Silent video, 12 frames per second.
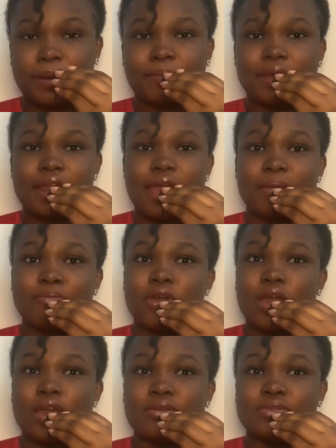but I
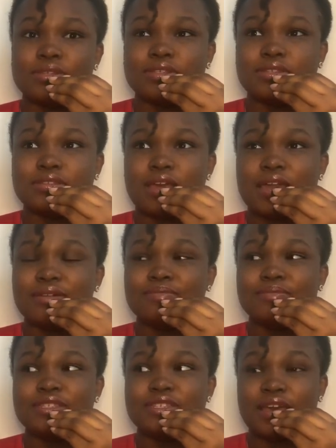
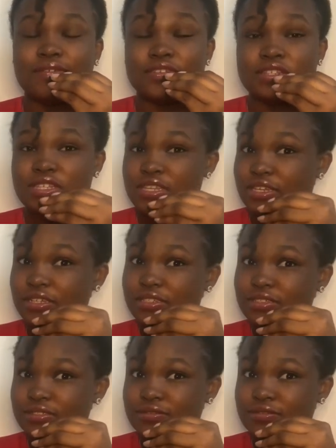am 17.